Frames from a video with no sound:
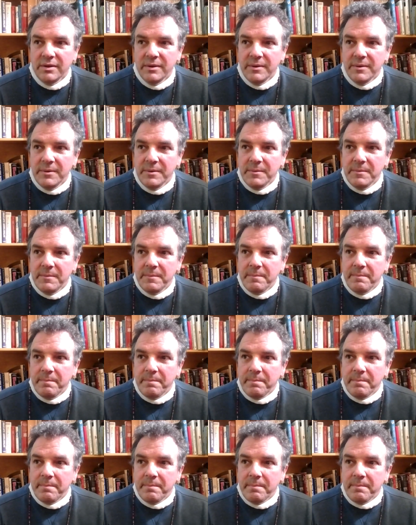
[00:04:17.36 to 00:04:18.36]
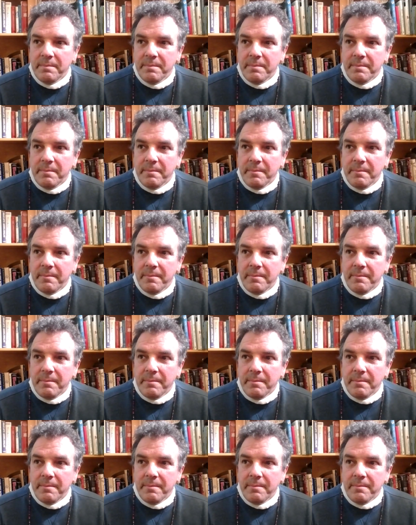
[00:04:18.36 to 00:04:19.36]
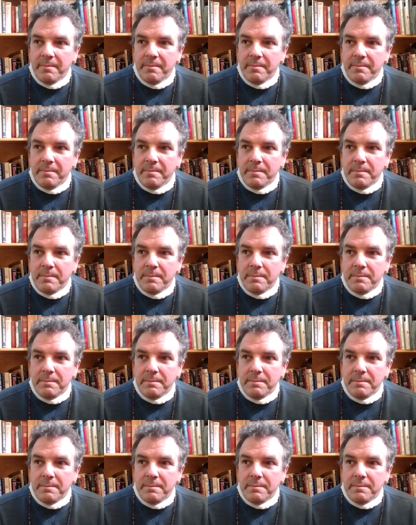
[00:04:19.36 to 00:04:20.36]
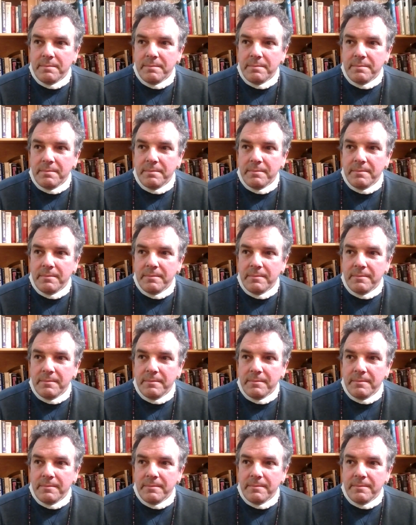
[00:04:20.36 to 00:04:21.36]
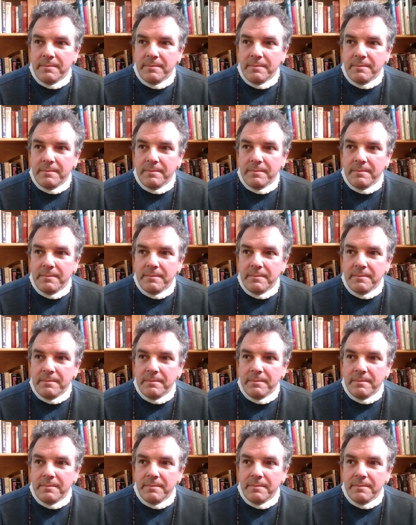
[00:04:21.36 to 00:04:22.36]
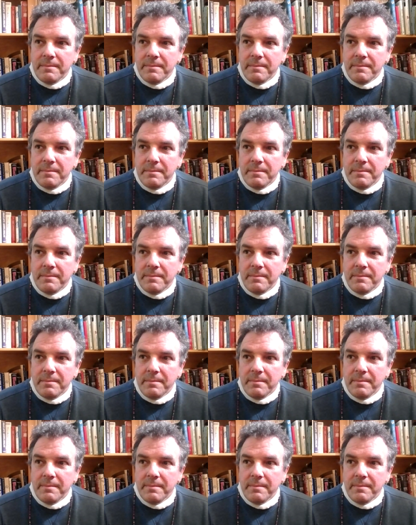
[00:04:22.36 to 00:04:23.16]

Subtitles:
Nobody speaks.